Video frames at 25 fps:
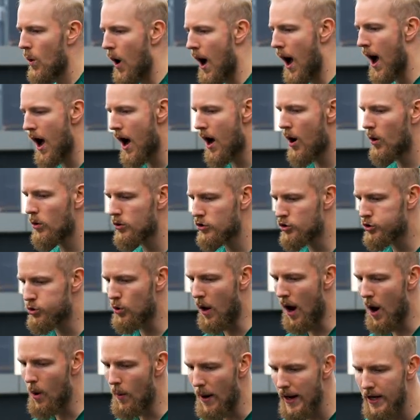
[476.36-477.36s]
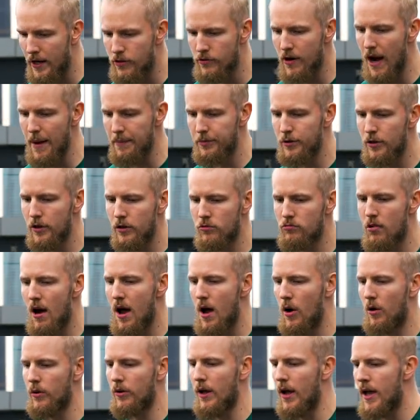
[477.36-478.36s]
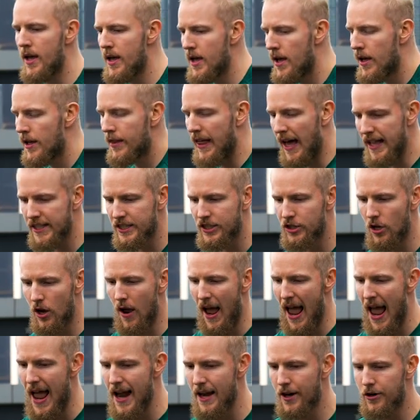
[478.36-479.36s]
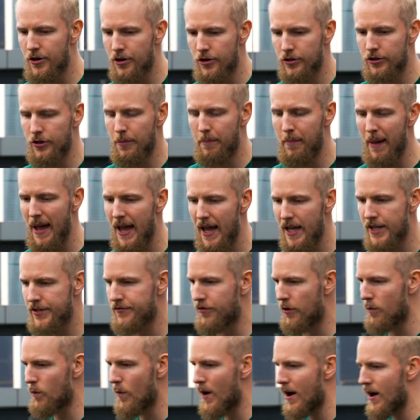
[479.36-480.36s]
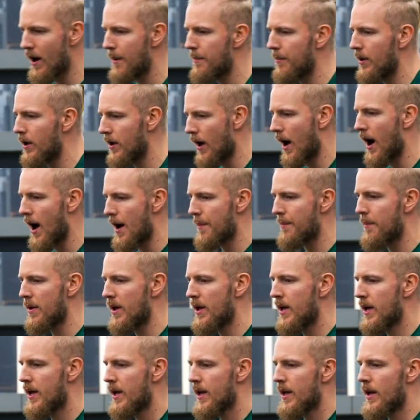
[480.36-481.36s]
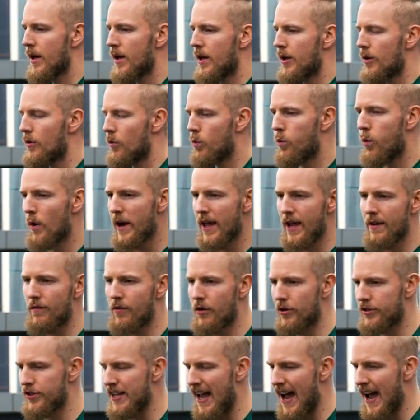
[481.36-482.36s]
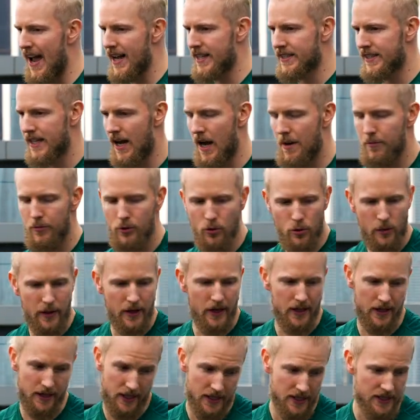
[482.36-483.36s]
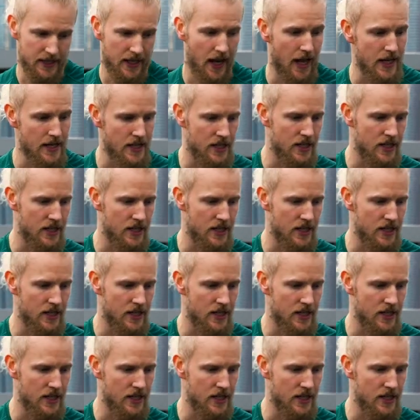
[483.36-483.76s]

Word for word: how to how I grab to the ground. That's the anchor, the base from where I'm, I'm whatever task that I'm doing. In this case,